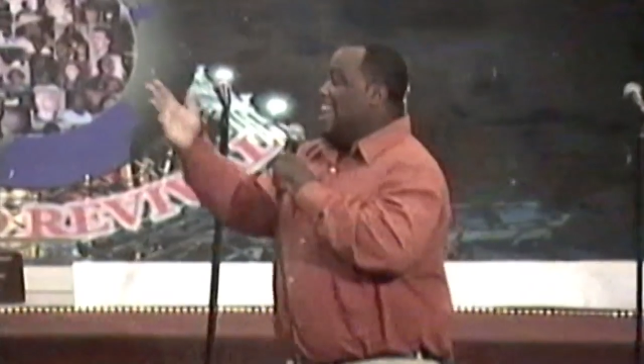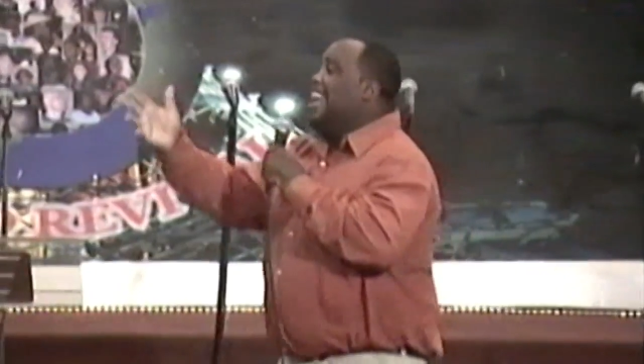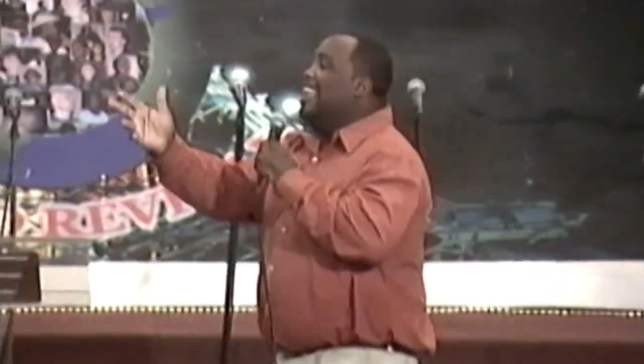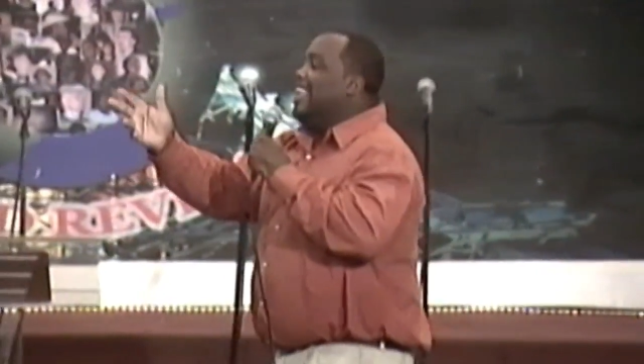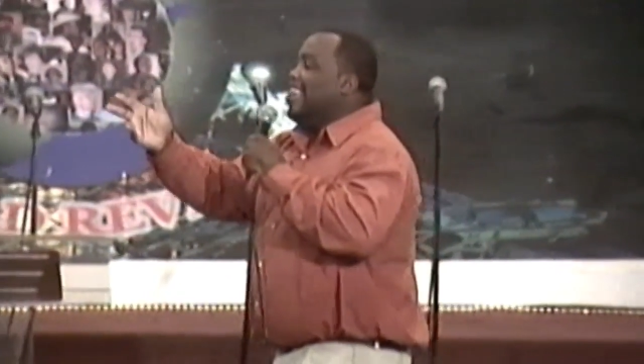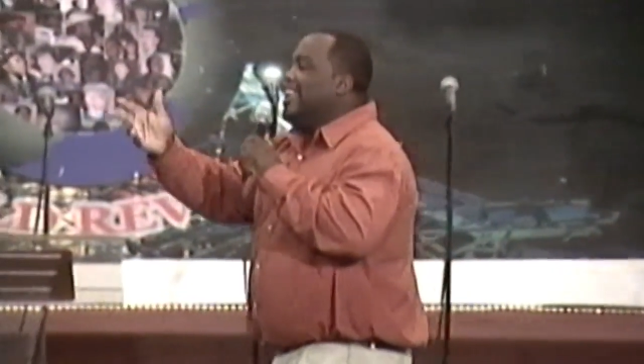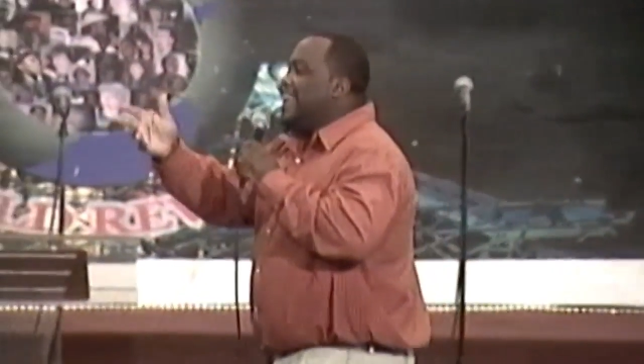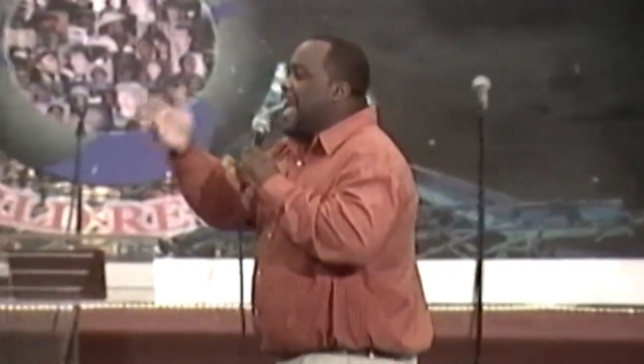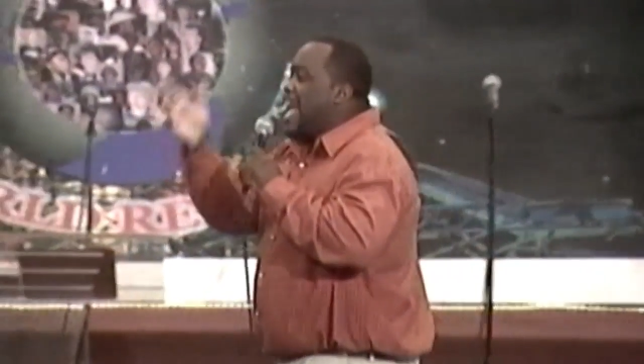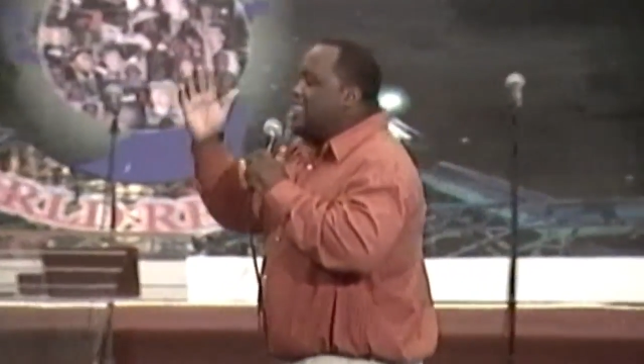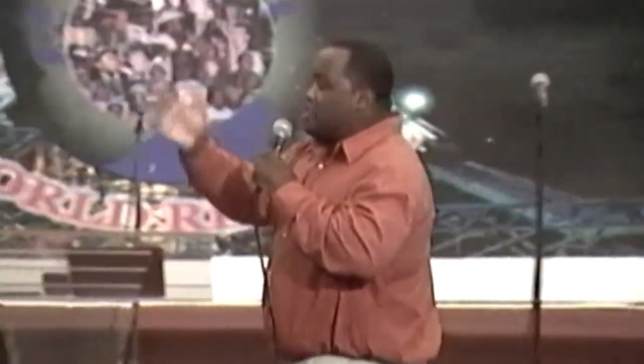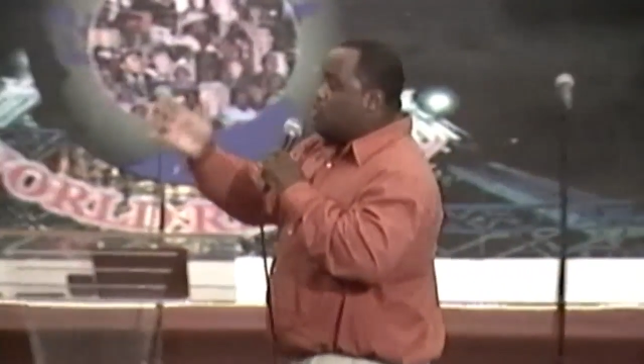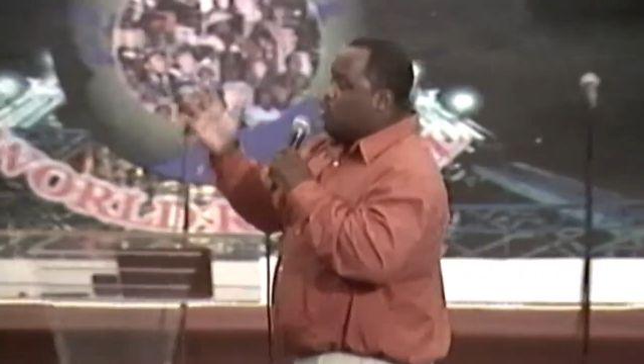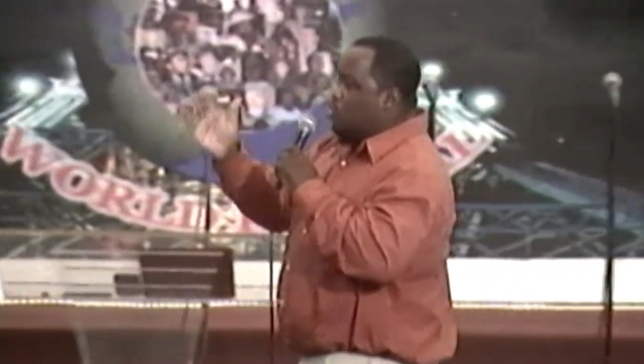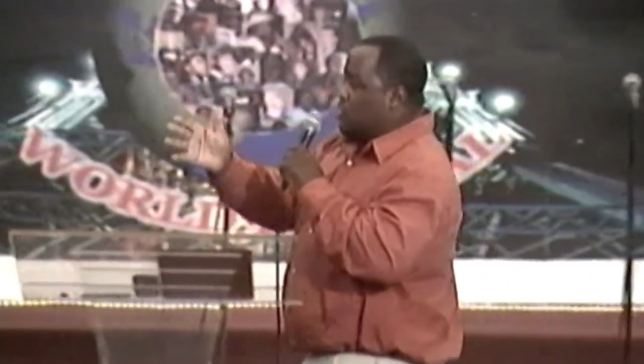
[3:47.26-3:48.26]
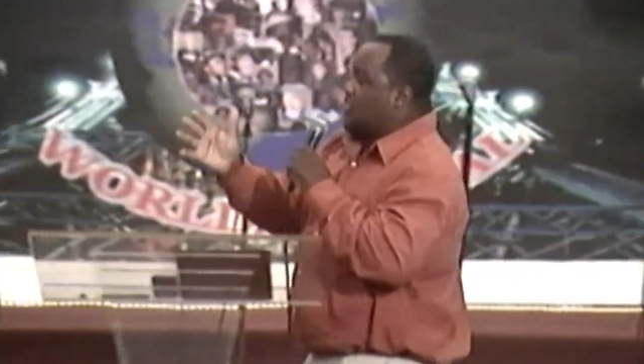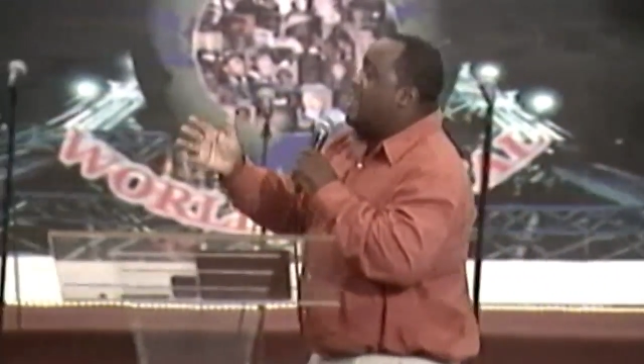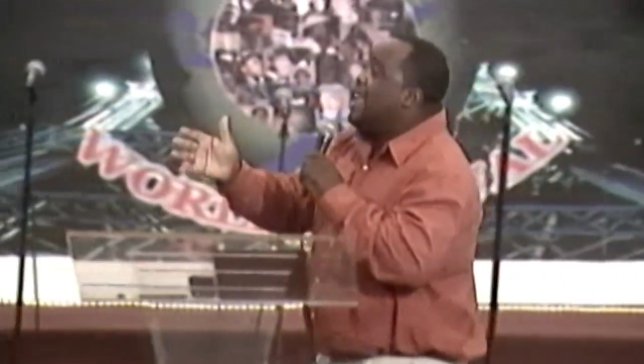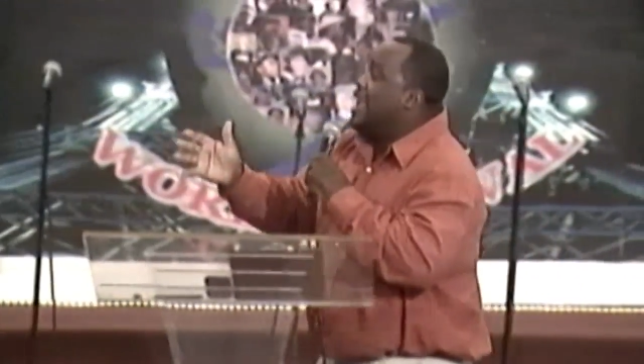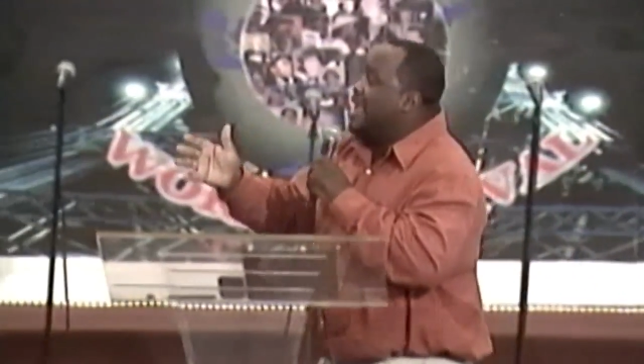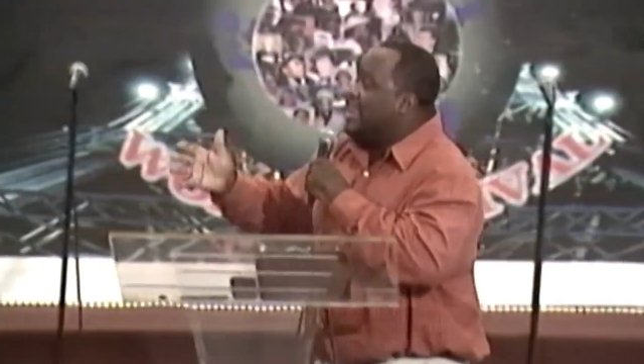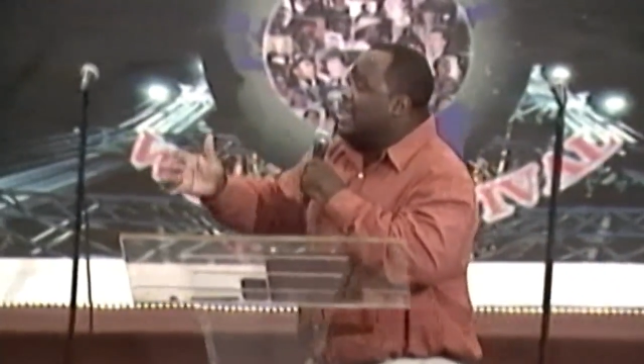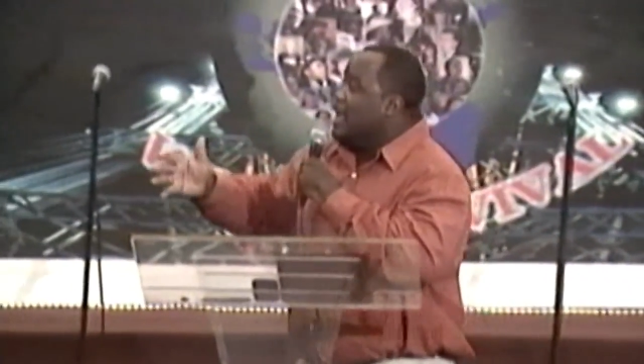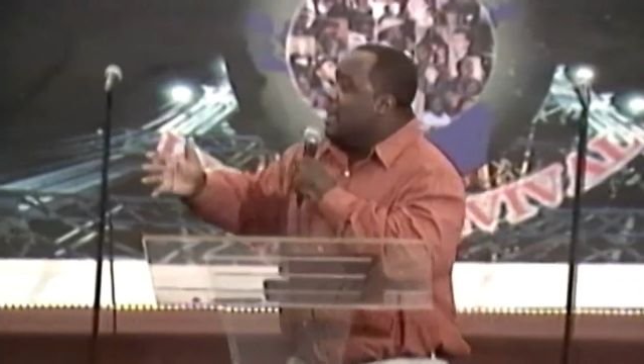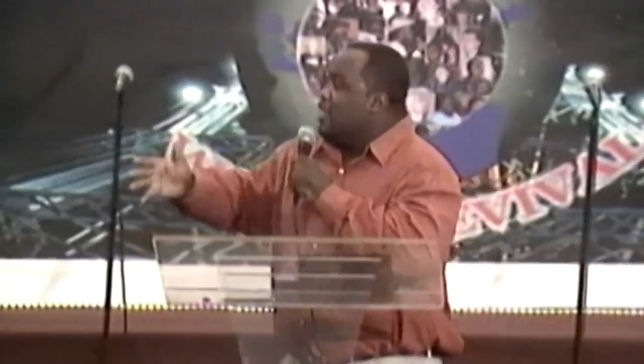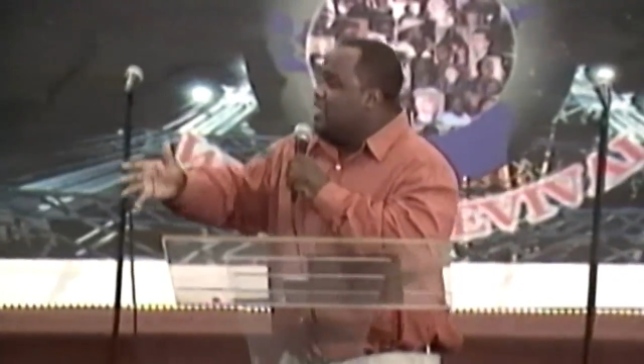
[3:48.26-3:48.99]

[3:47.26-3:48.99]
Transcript: Italy, as you've seen,